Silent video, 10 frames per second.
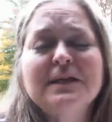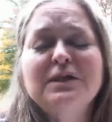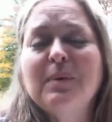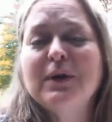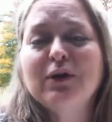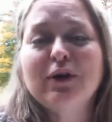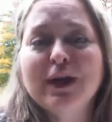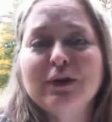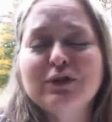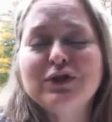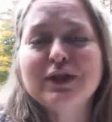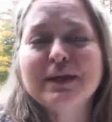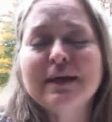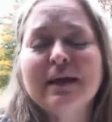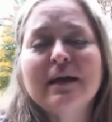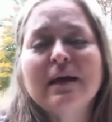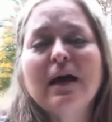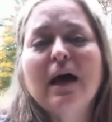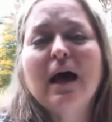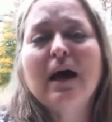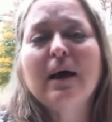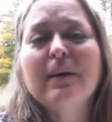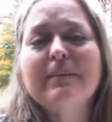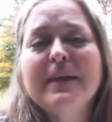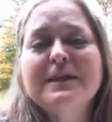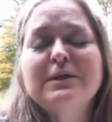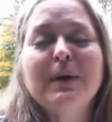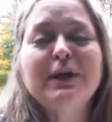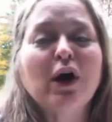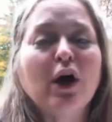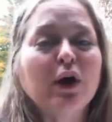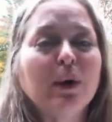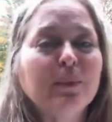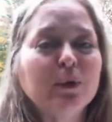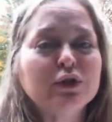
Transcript: spend our energy, spend our